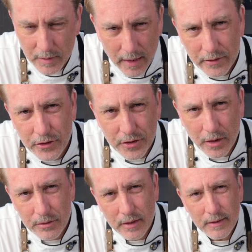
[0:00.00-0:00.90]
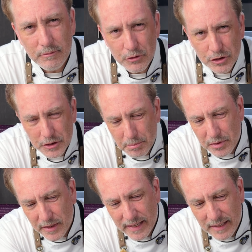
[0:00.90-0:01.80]
Unsalted, just
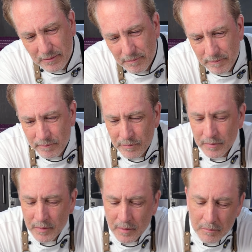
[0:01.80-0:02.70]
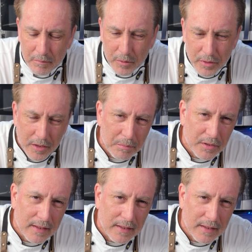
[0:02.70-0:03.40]
plain, but we're gonna put